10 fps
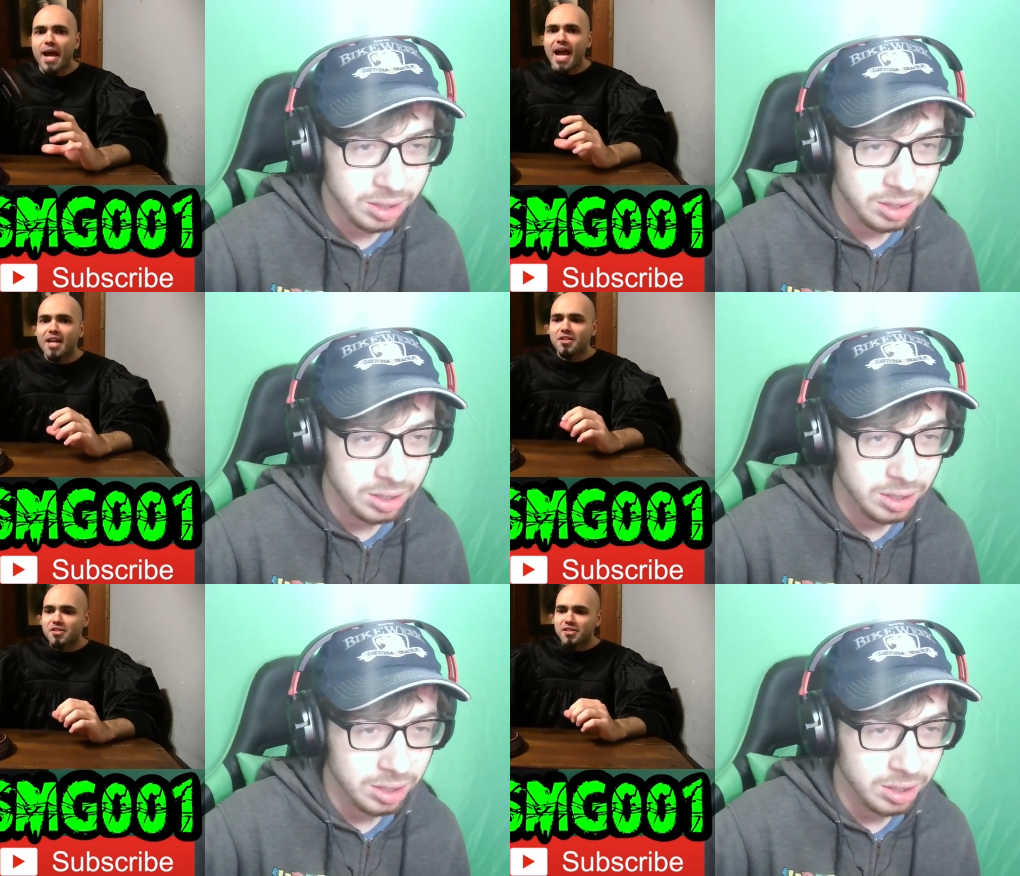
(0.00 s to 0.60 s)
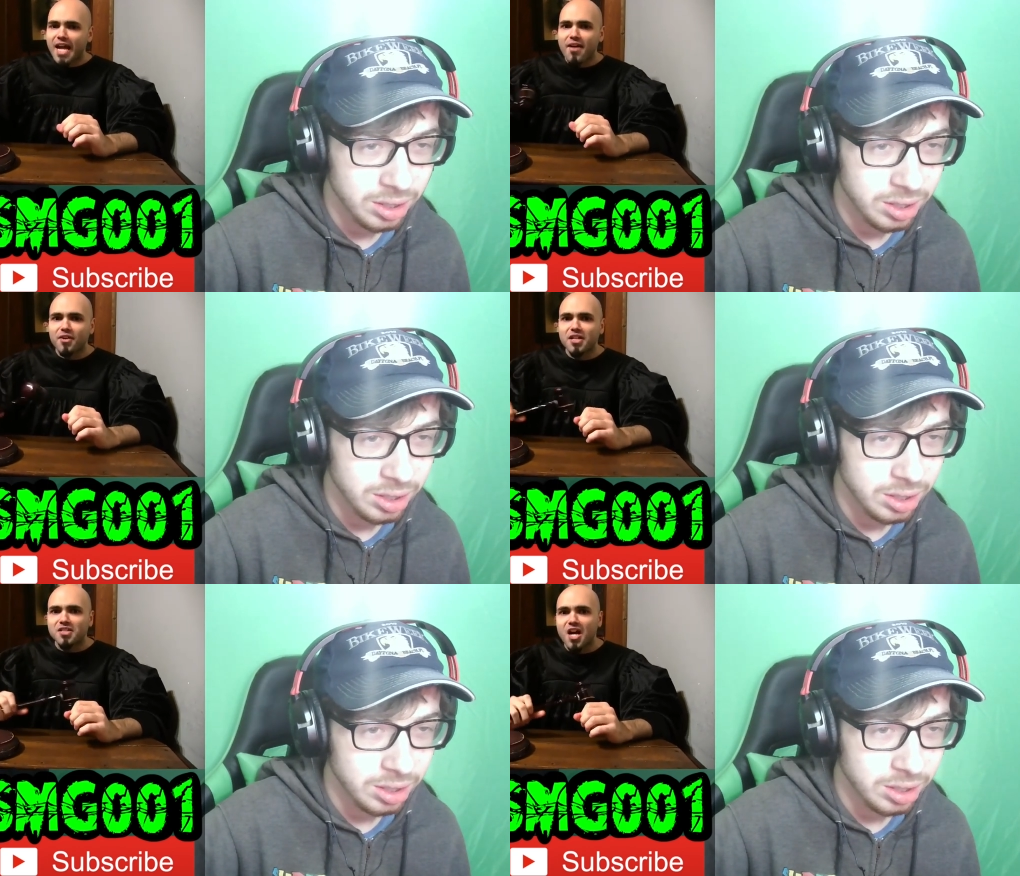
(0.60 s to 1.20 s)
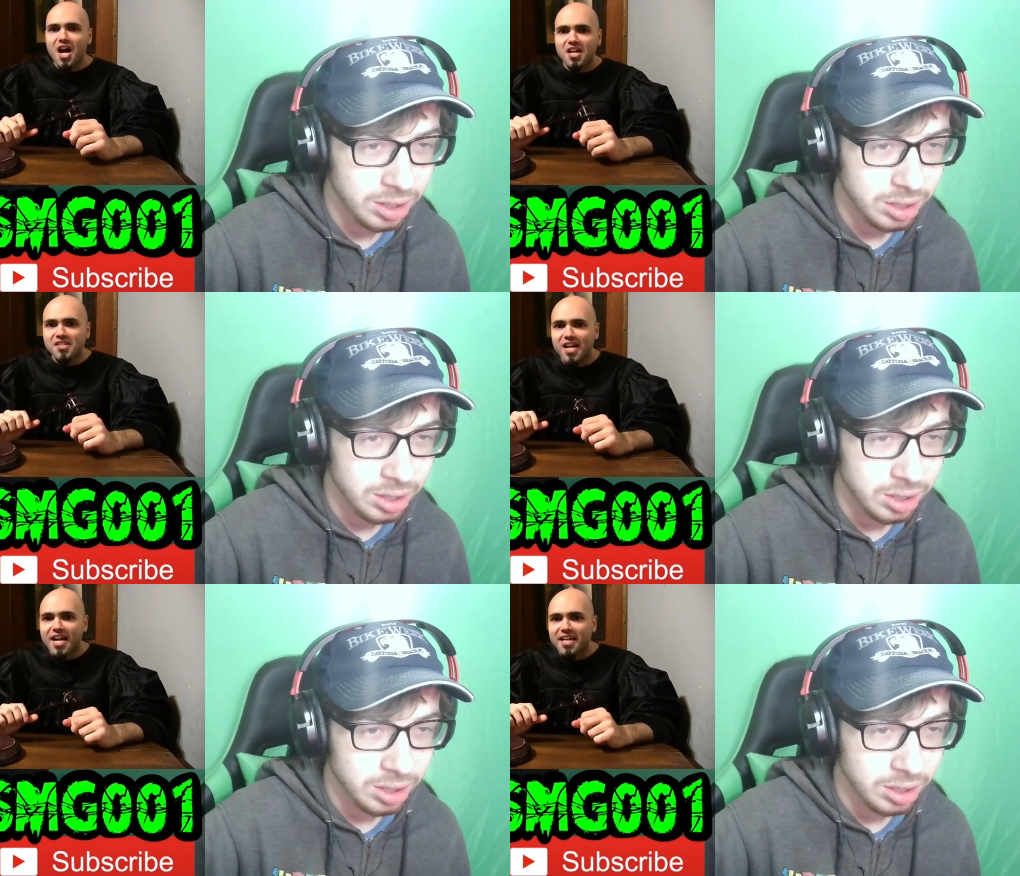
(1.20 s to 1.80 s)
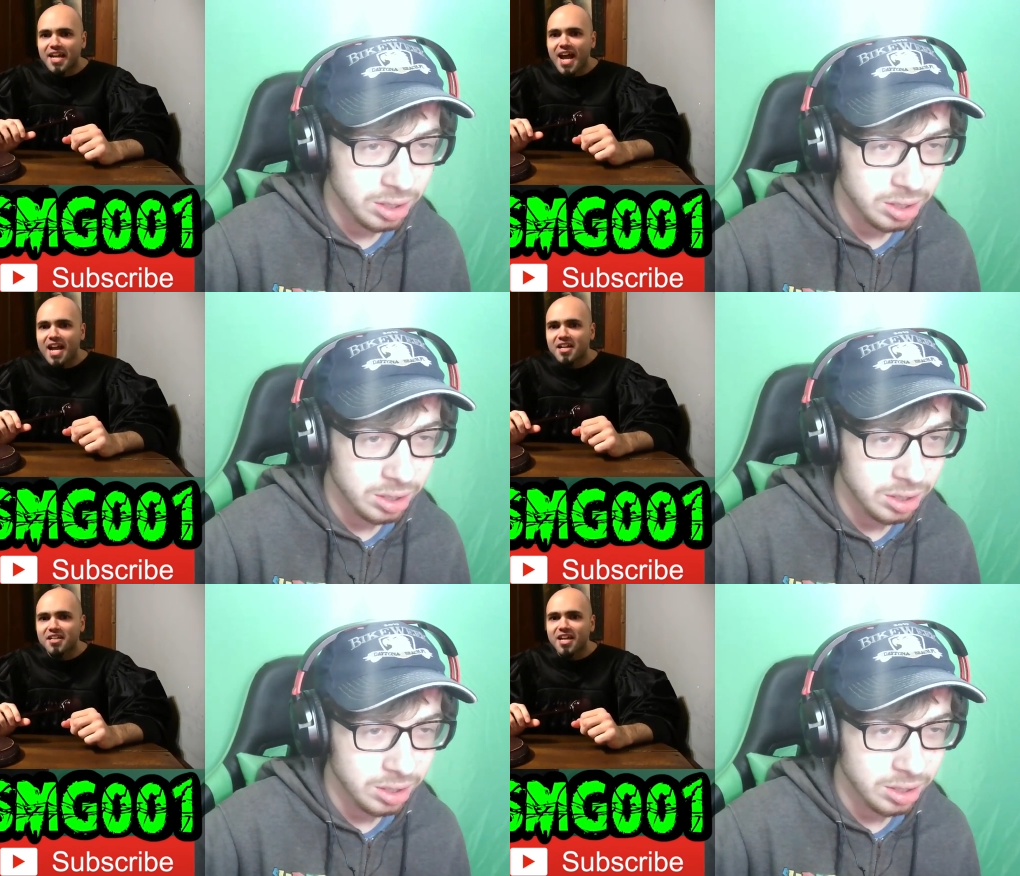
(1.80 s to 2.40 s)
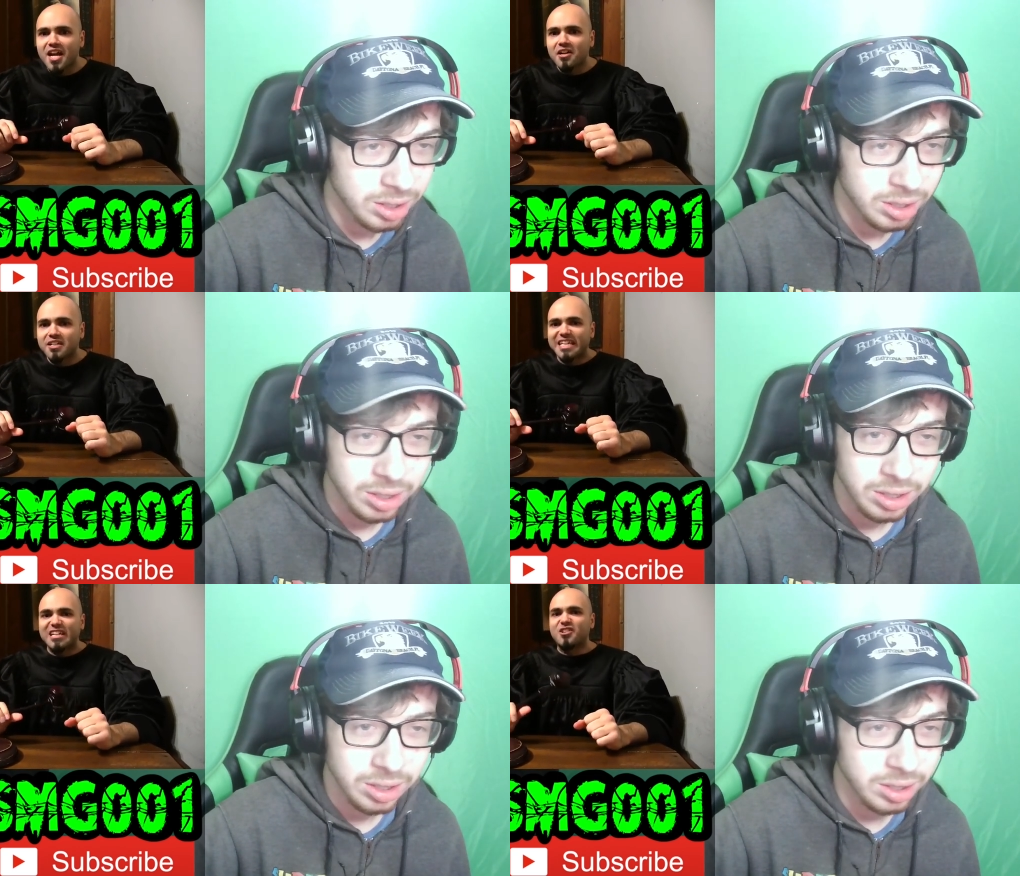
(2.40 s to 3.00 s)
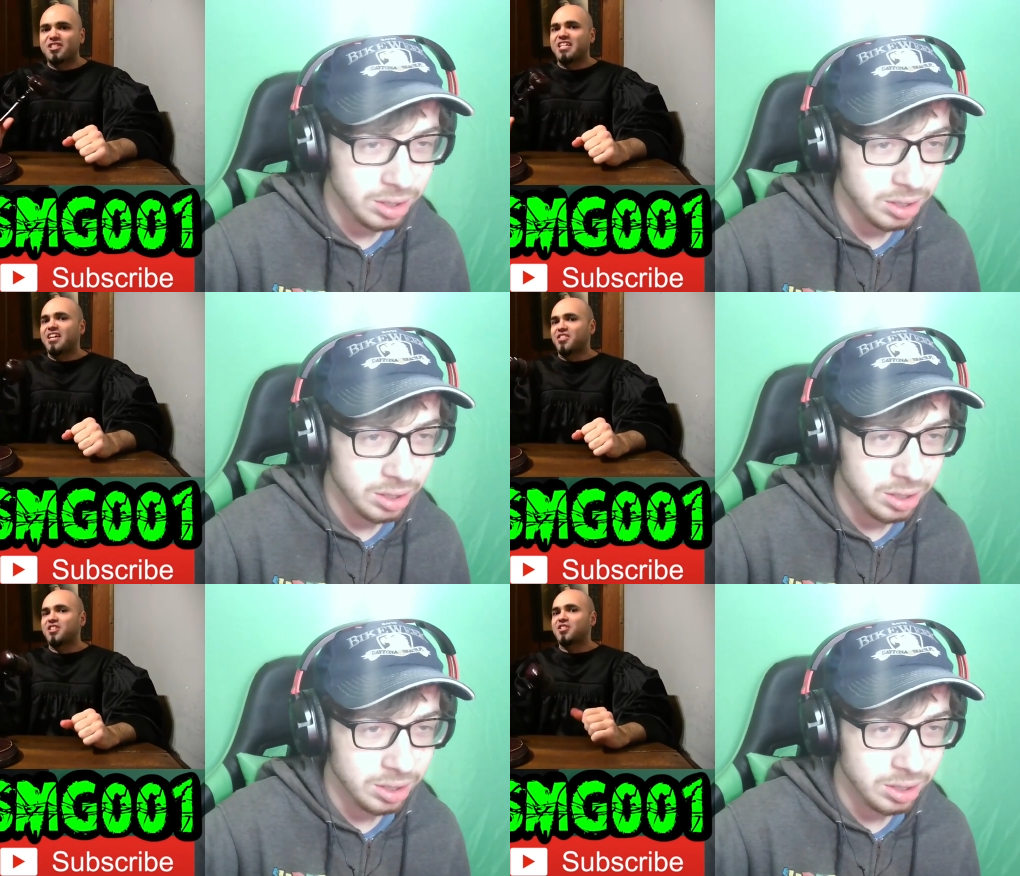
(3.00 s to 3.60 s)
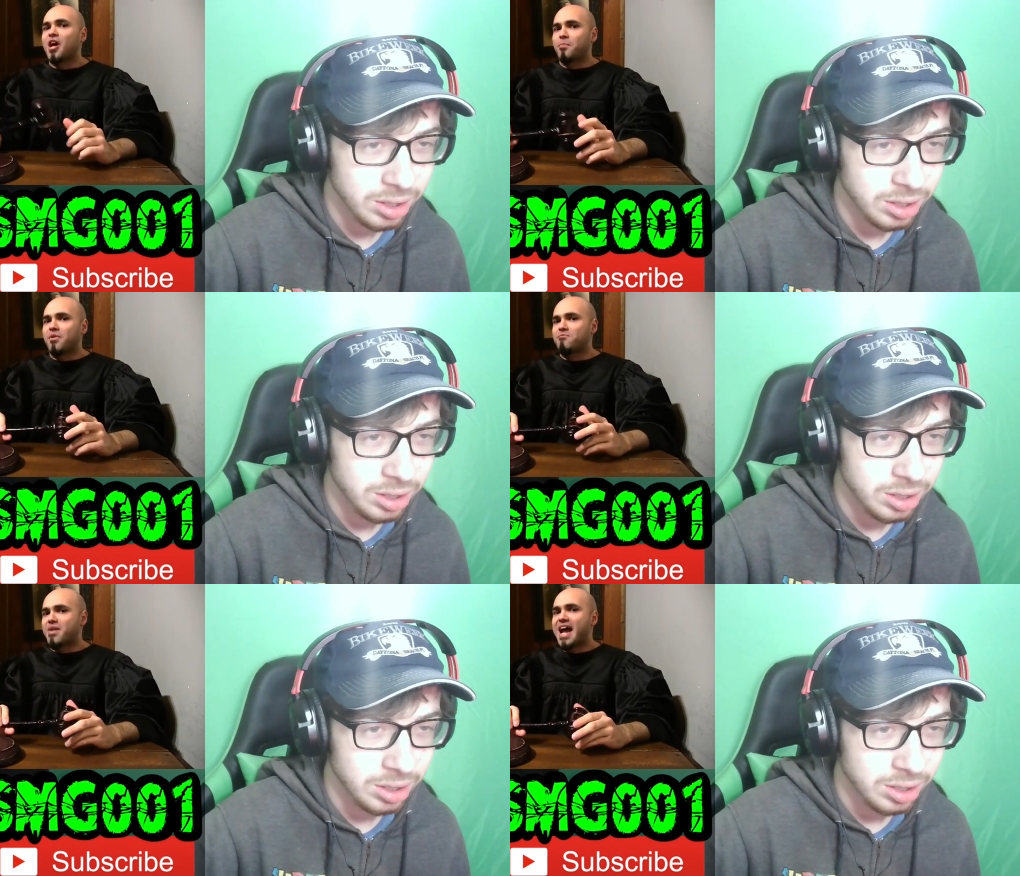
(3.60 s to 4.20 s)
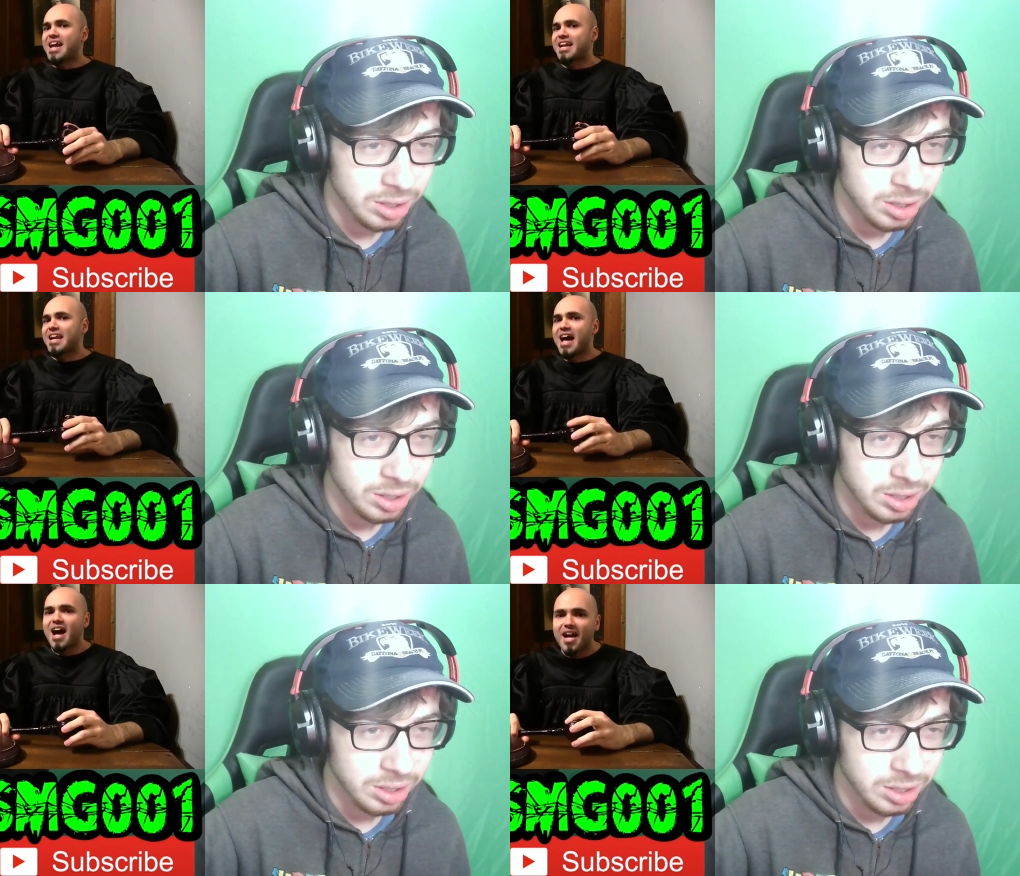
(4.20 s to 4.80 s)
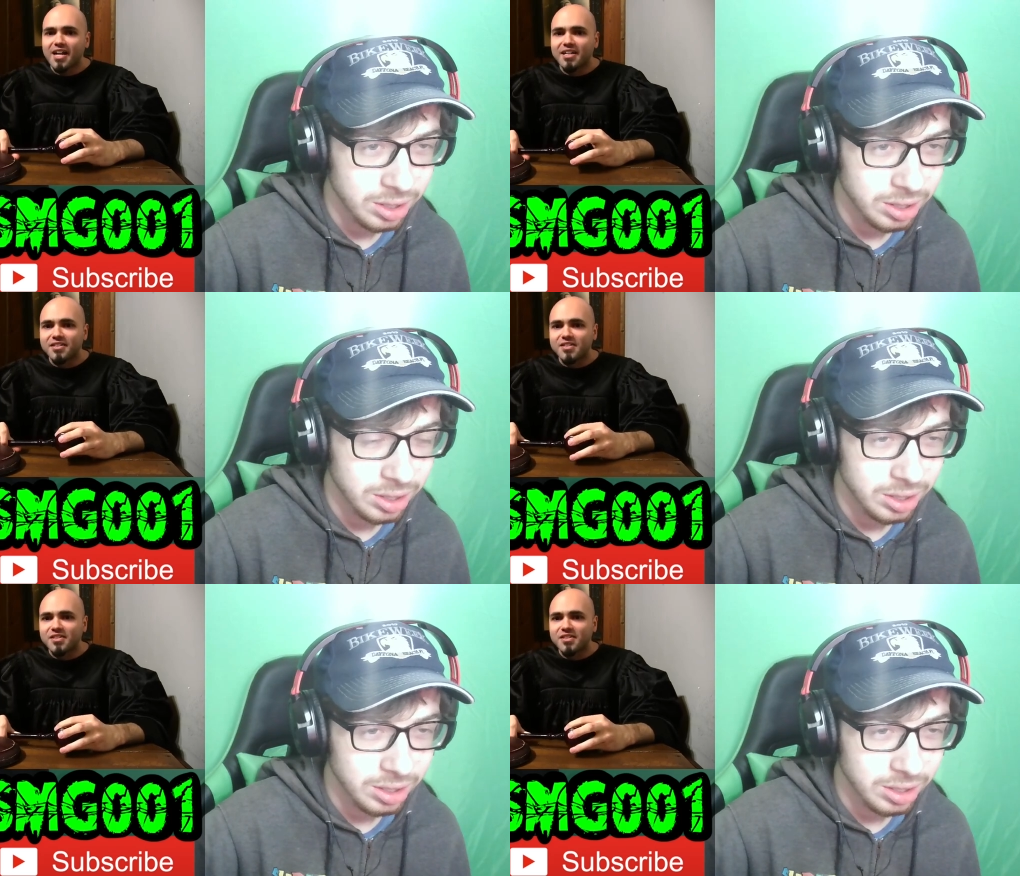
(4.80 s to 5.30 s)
Speaker 1: bang this this gavel as hard as I can and yelled guilty at the top of my lungs.